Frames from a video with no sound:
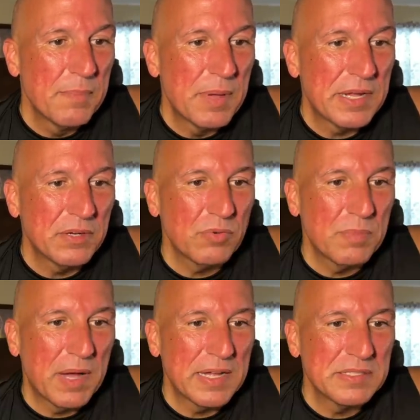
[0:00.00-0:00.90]
Baker
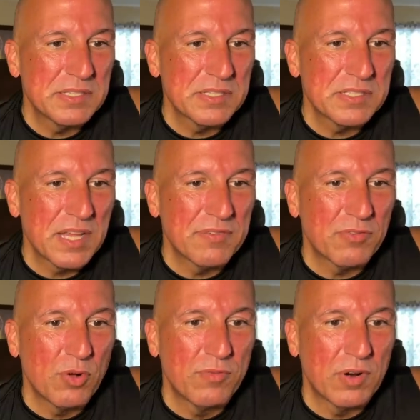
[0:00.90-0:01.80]
reminds us that
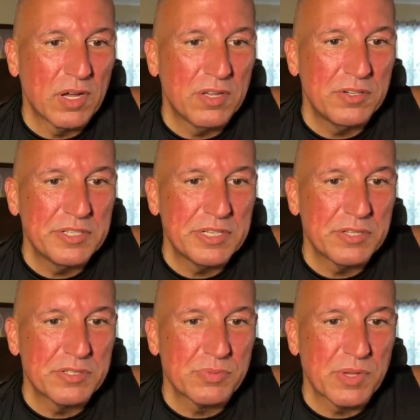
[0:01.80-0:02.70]
for over one hundred
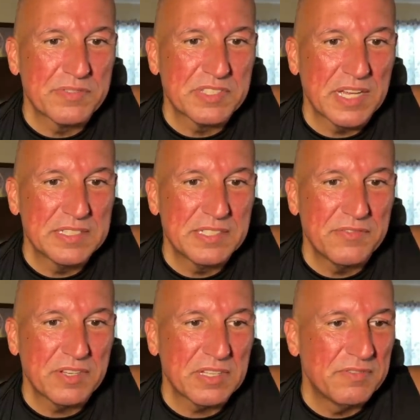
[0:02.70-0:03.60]
years, we have
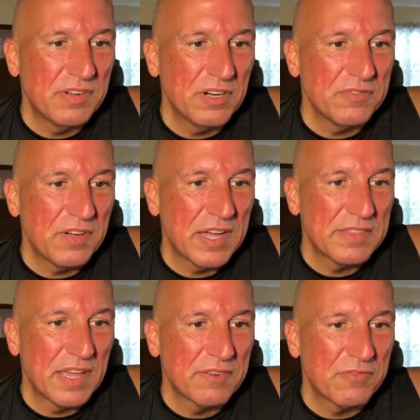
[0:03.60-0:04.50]
scientifically verified
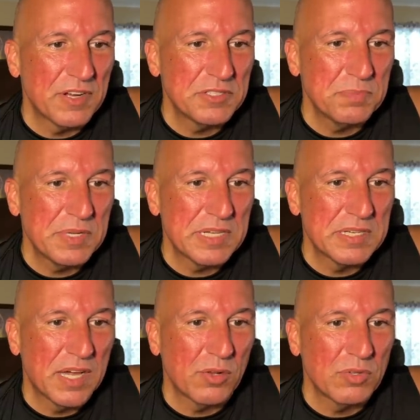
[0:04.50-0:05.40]
that fresh meat
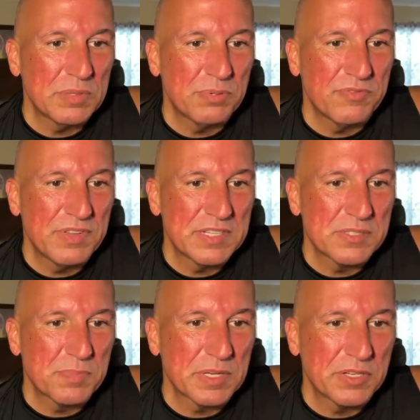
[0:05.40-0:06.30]
not only prevents
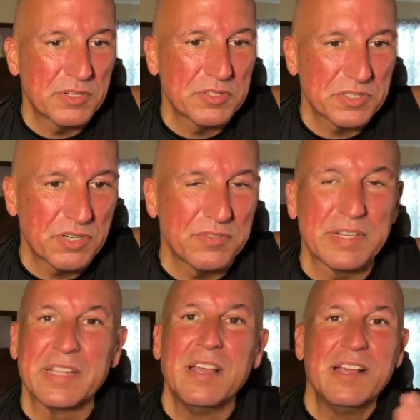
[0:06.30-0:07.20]
but cures
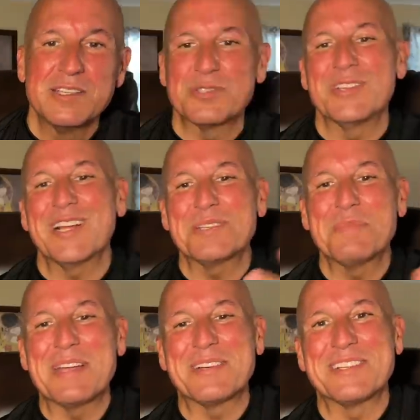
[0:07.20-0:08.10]
scurvy. So Doctor
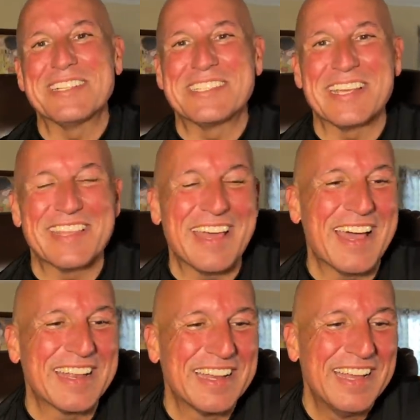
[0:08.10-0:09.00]
Baker did say
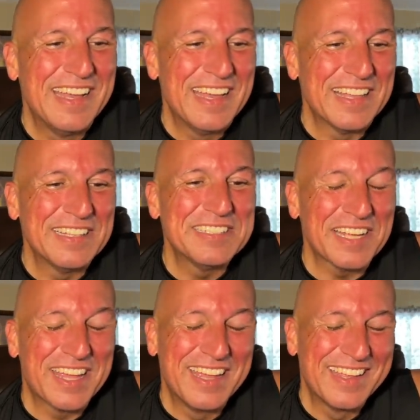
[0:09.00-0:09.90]
that, at least I,